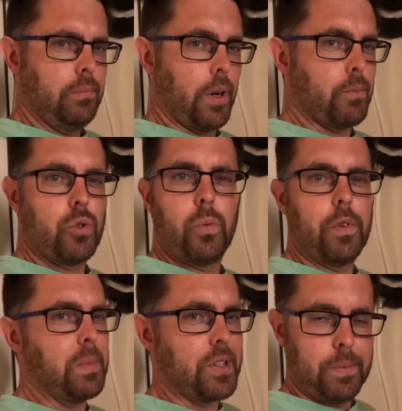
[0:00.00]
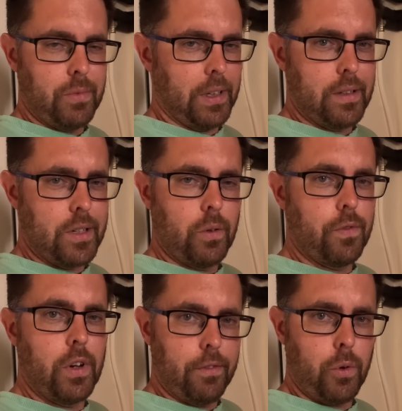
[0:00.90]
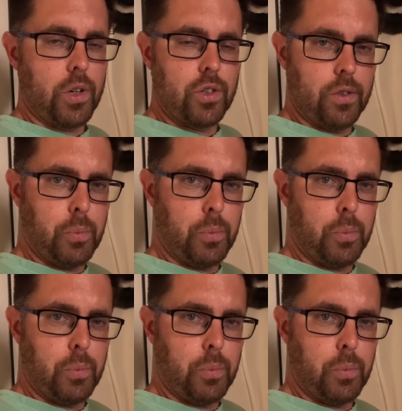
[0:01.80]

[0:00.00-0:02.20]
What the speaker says: But I'm sure we've missed some things, so if you have questions,